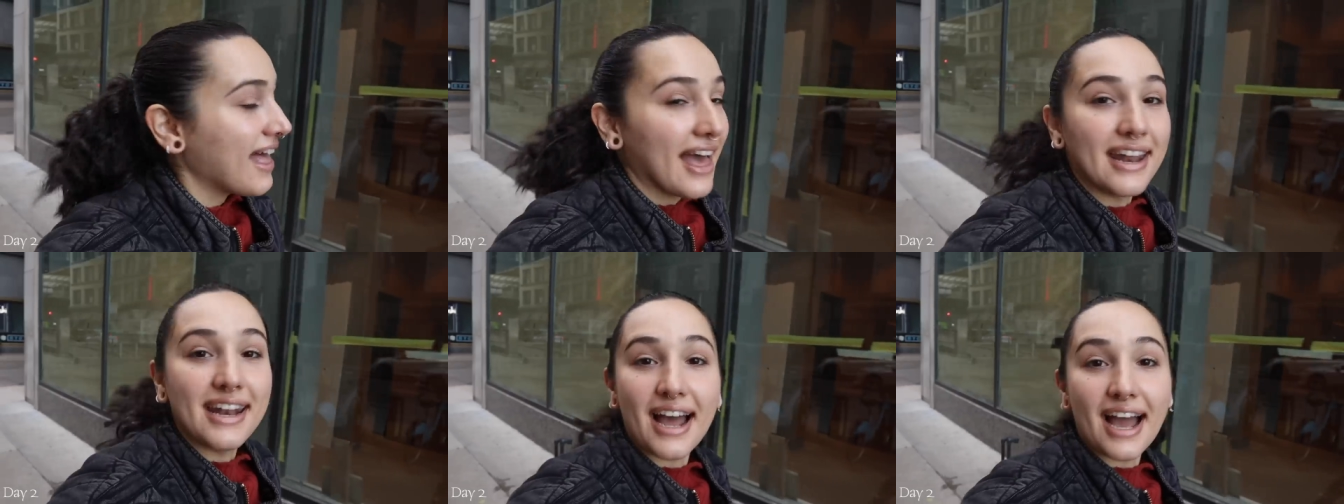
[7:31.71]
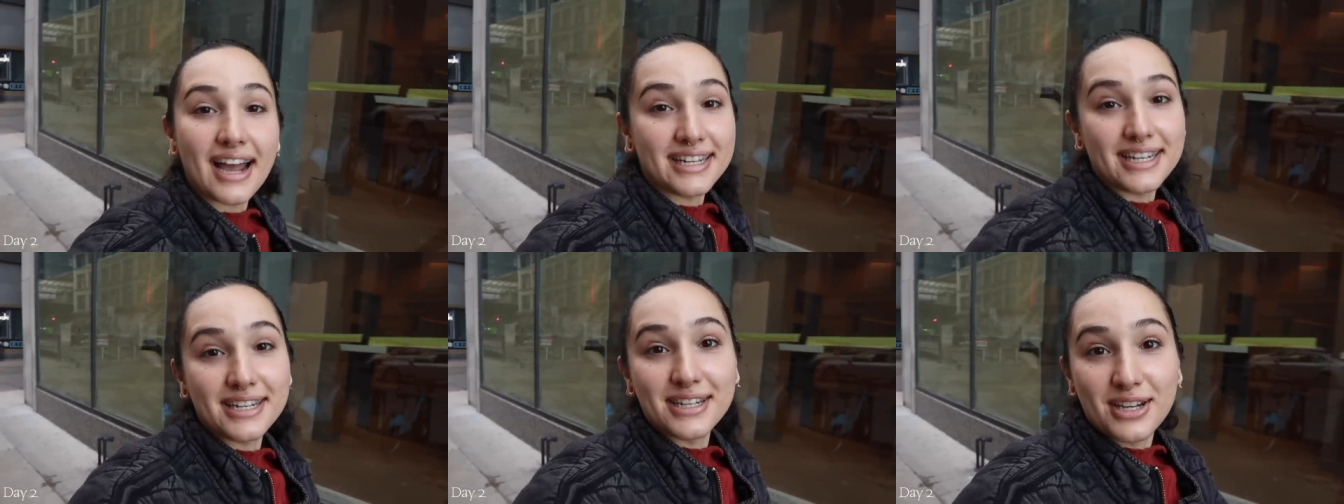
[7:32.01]
and
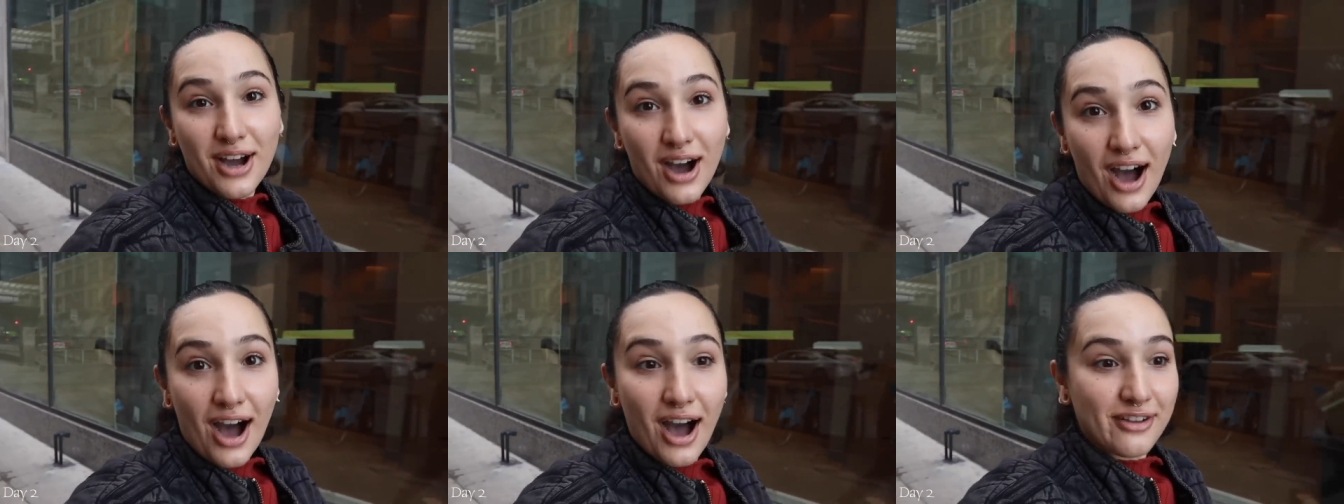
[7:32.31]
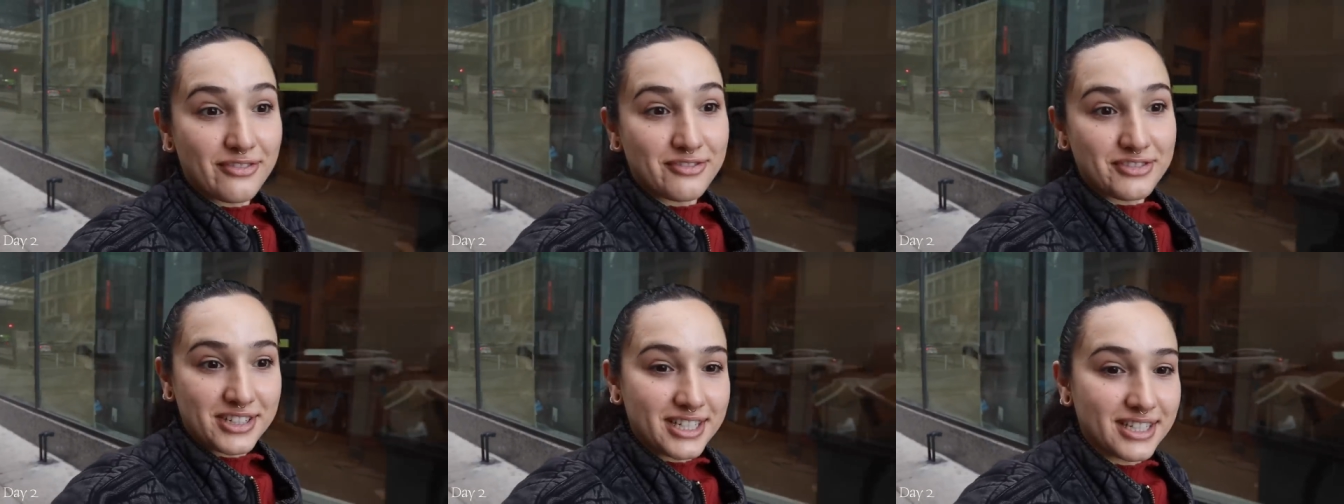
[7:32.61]
I need
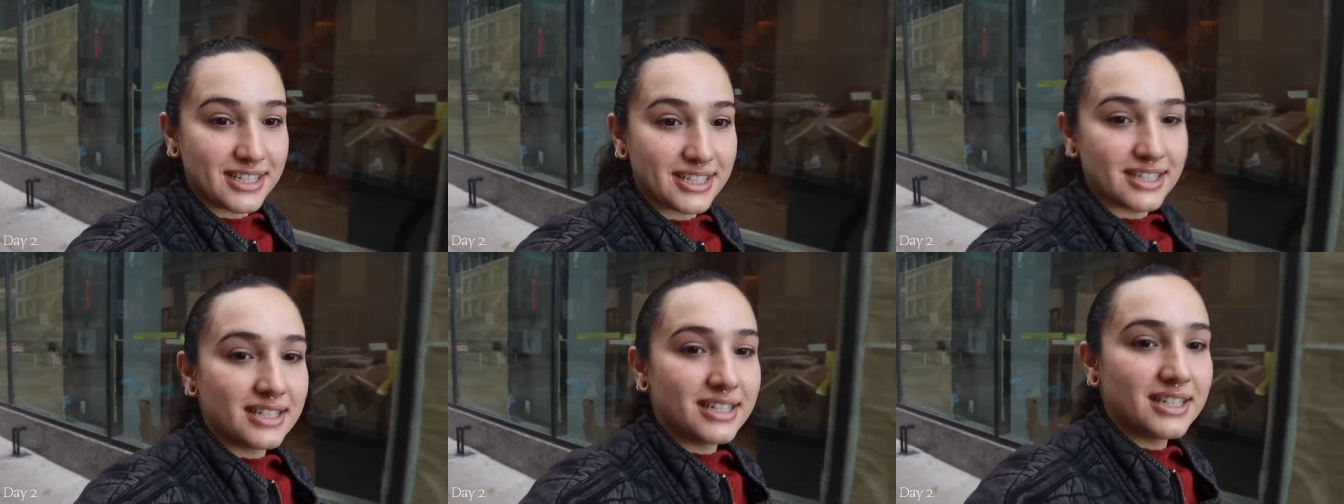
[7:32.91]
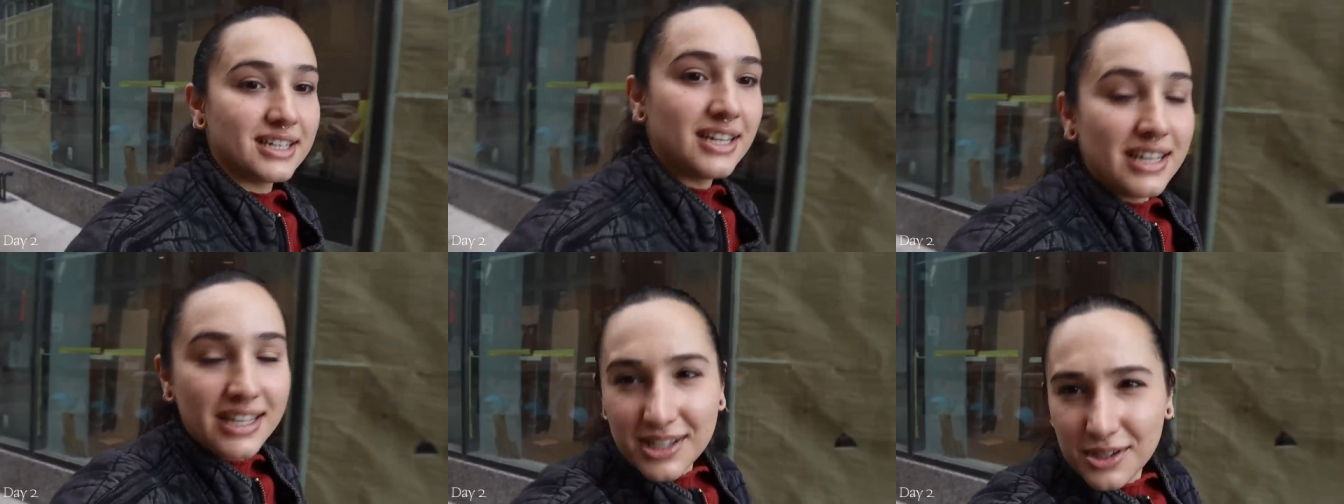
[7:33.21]
coffee.
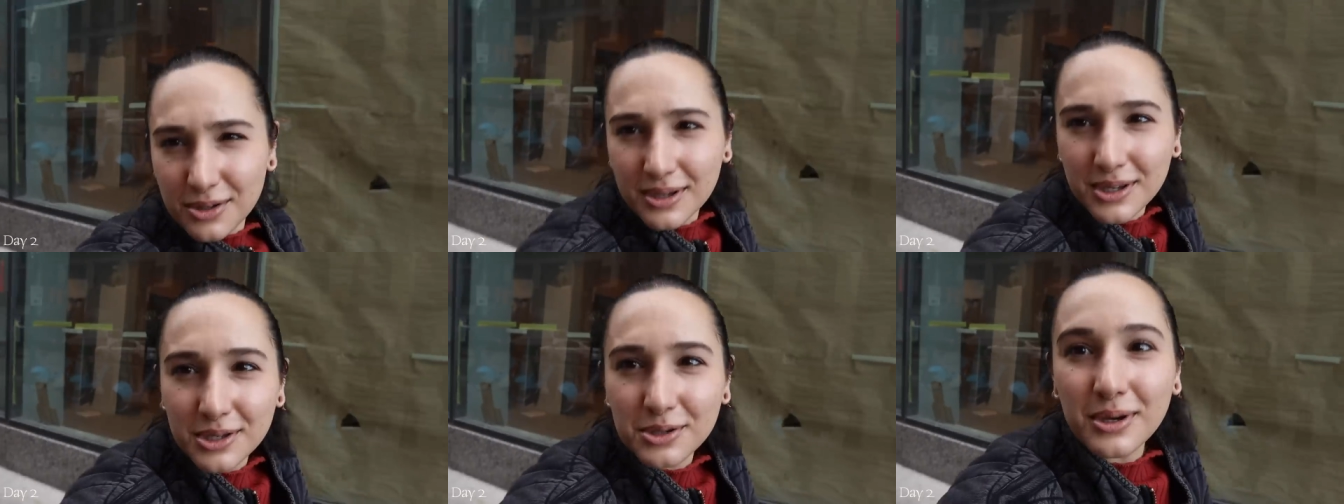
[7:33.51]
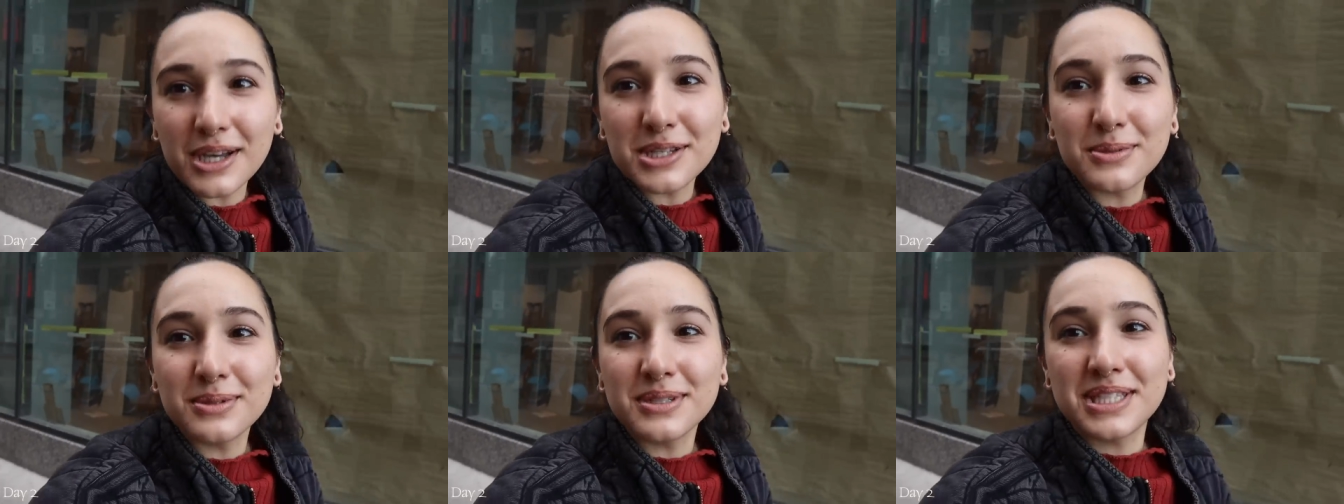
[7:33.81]
You, you
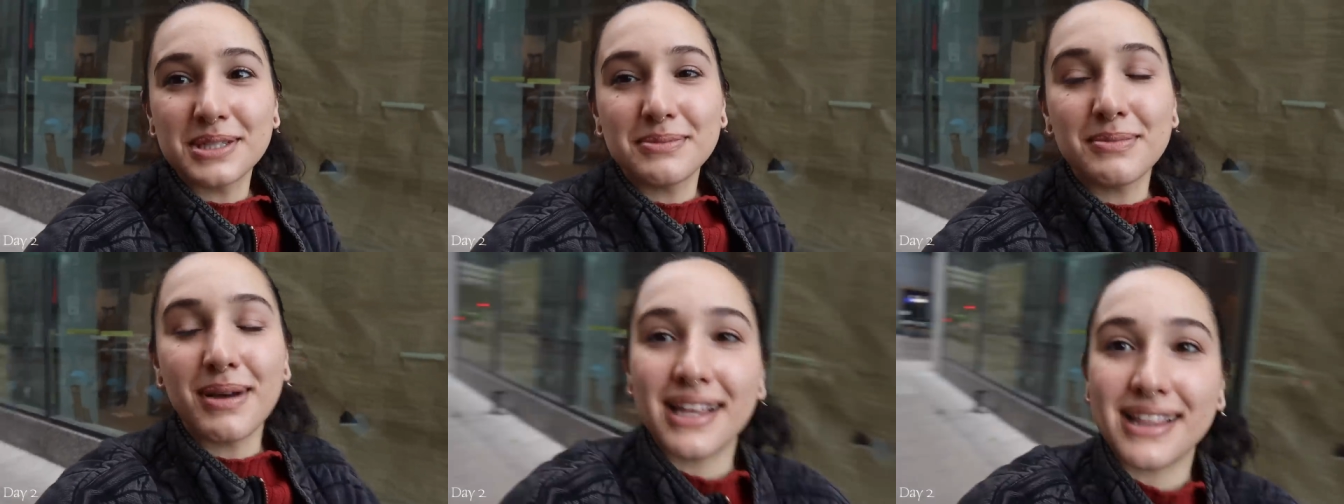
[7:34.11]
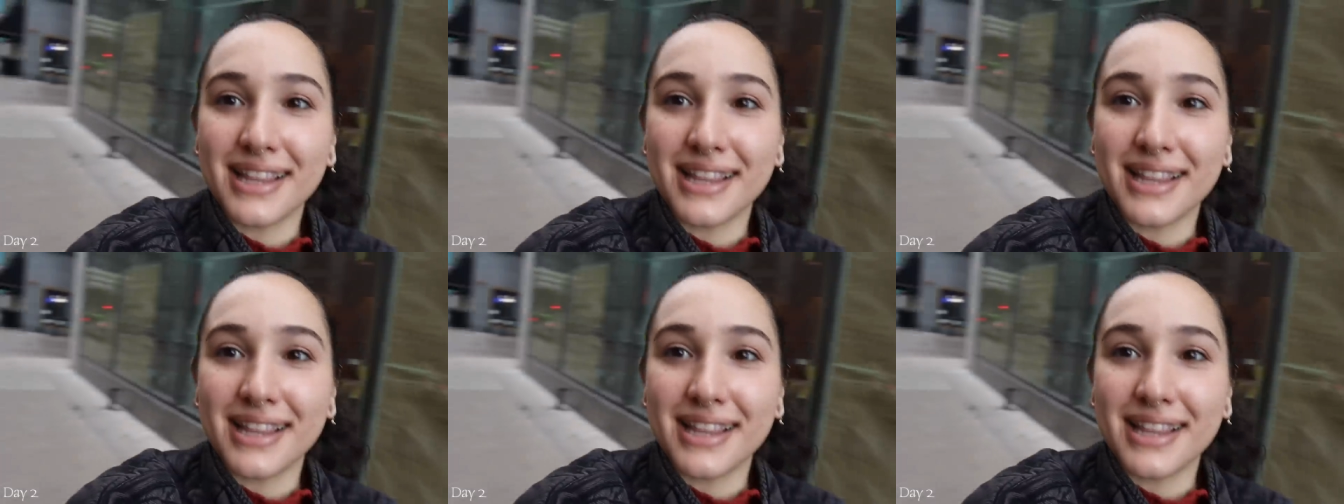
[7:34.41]
guys want to see my